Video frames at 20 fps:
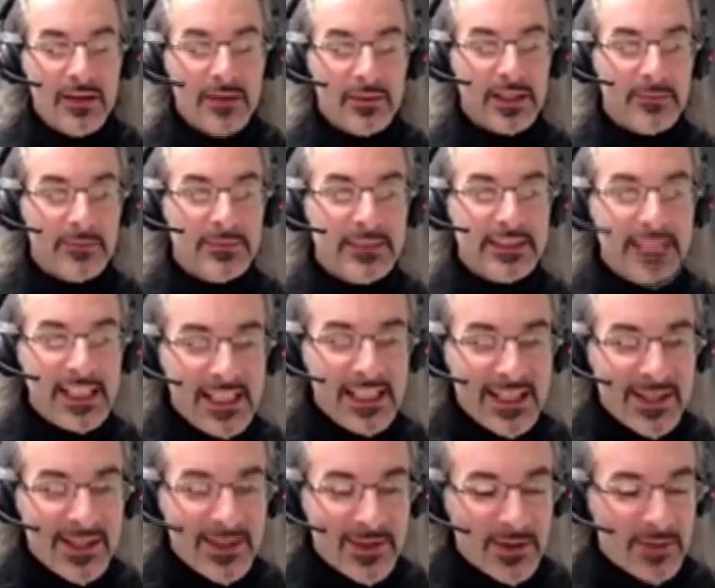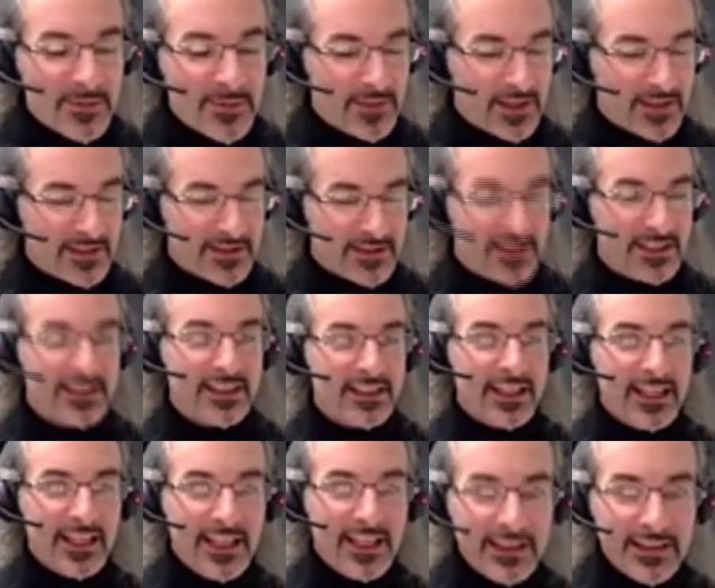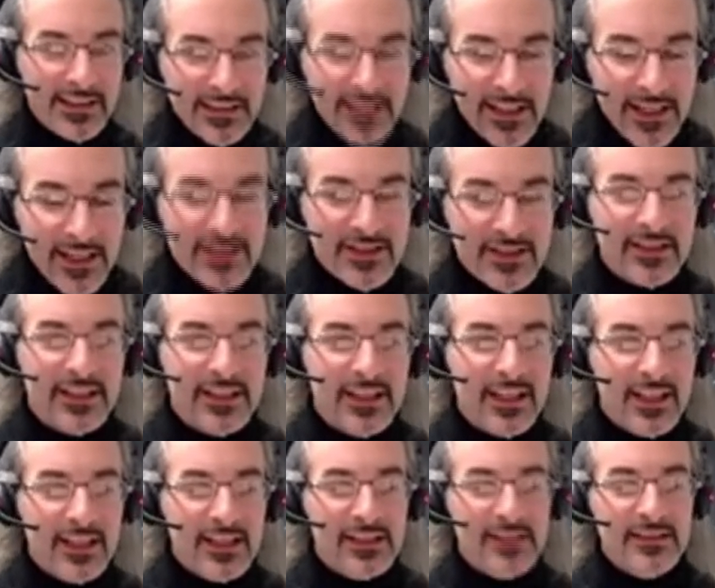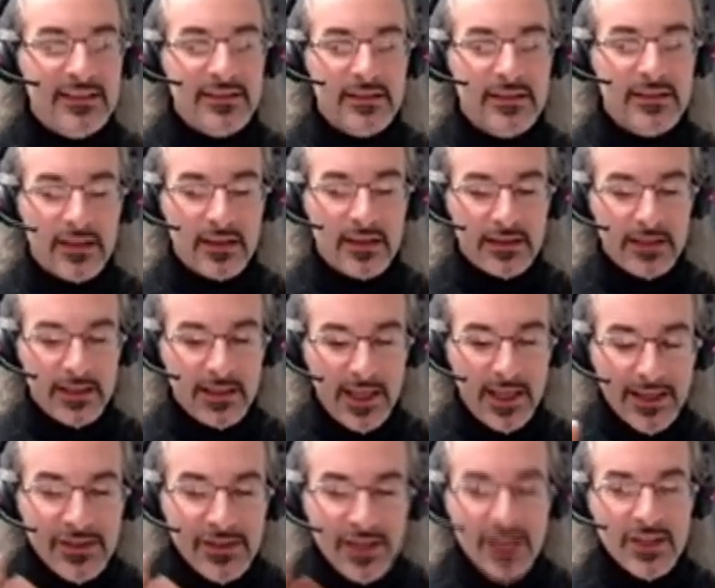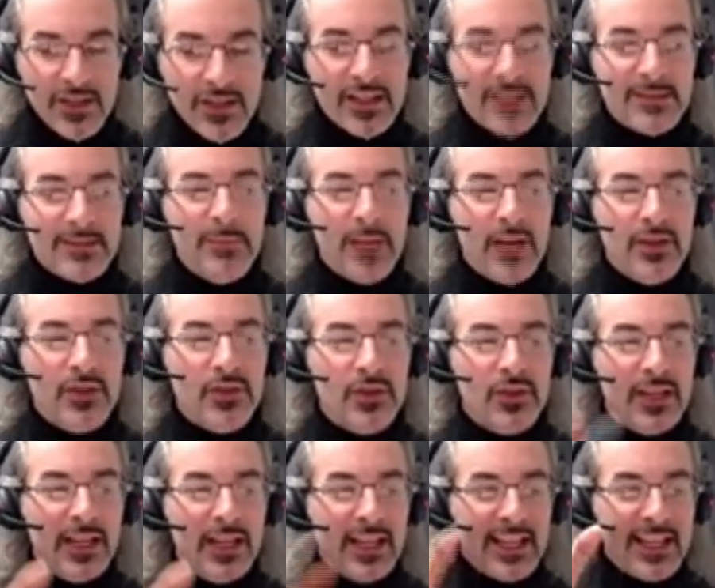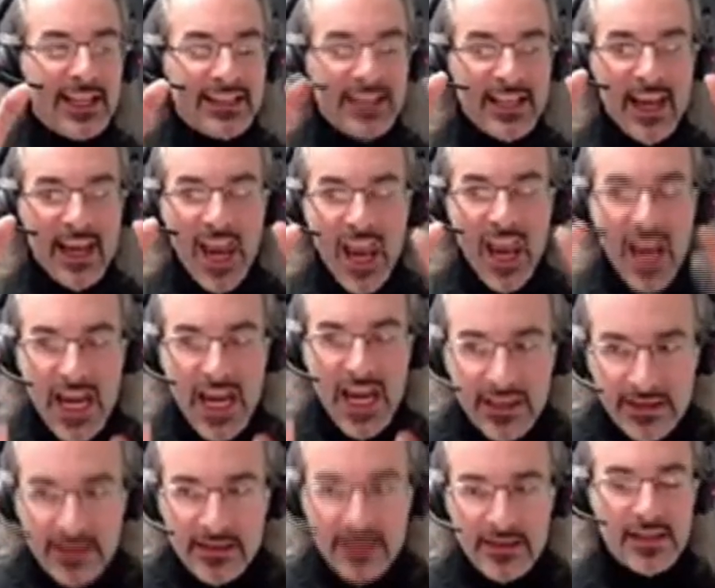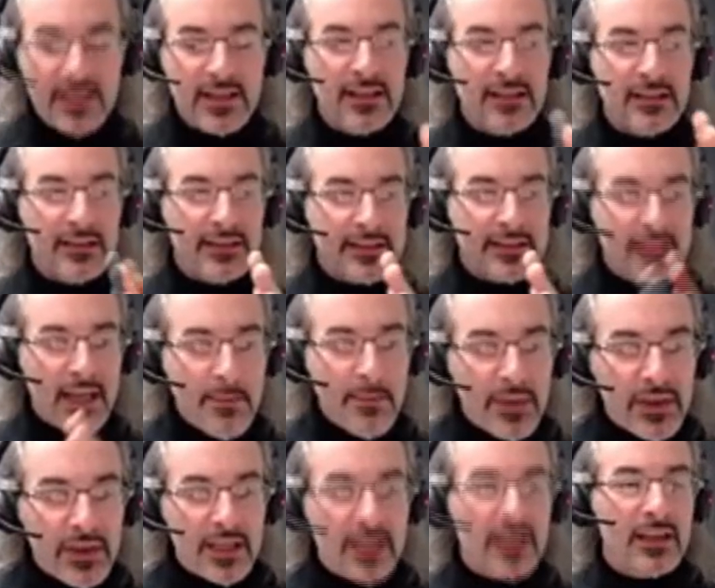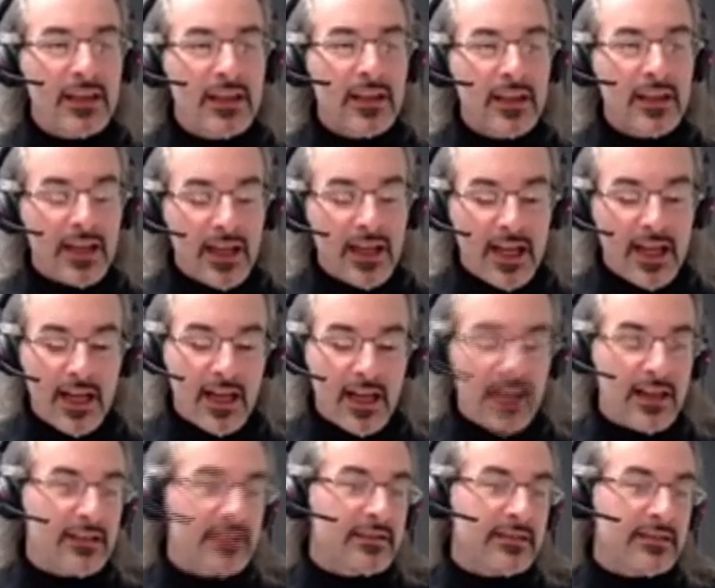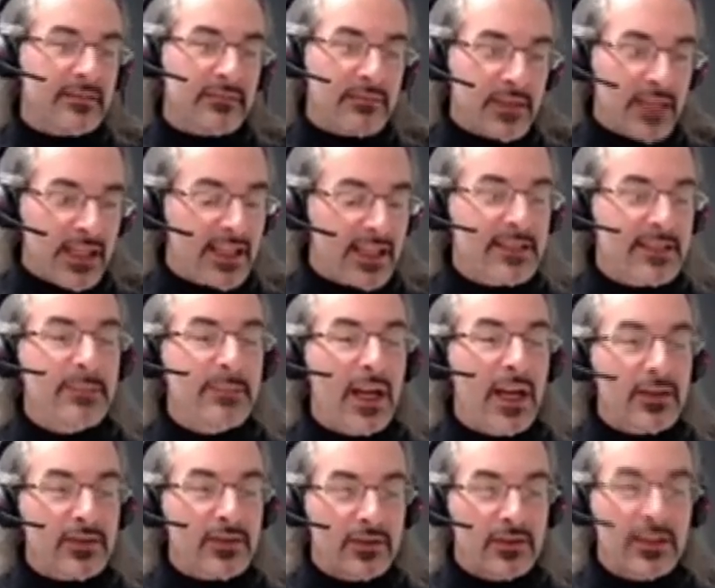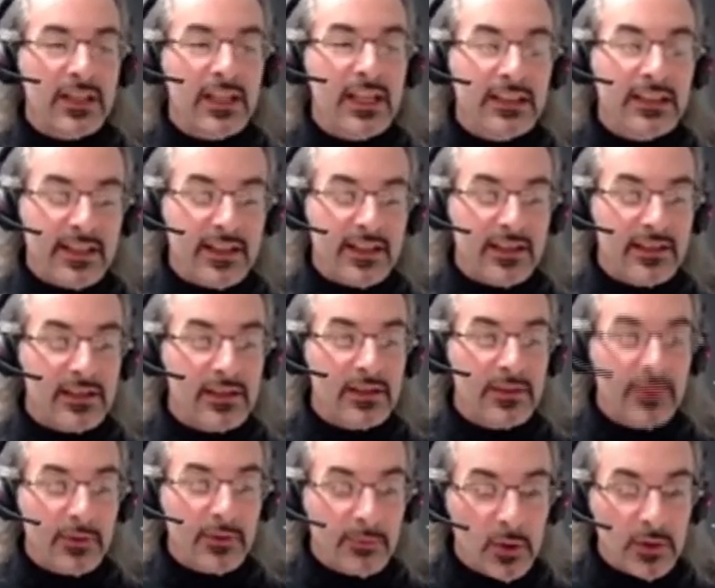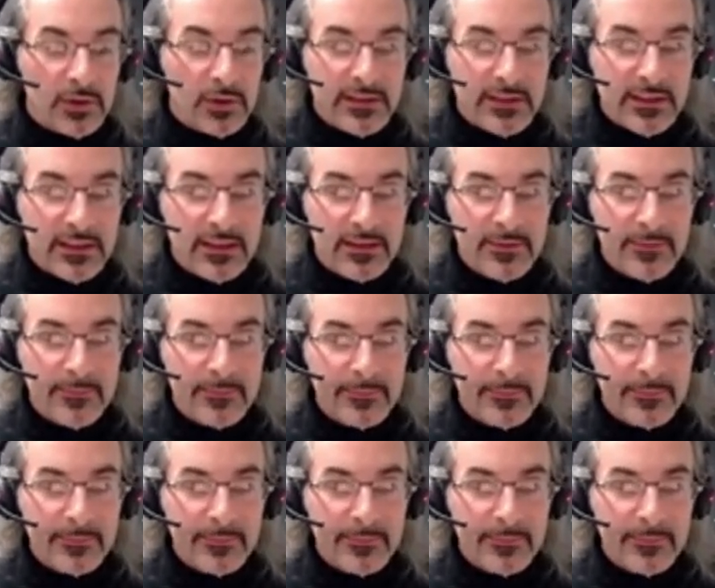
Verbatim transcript: What I'm telling you is that in the large n case, the large charge expansion is literally the same thing as the expansion of the heat kernel for small t.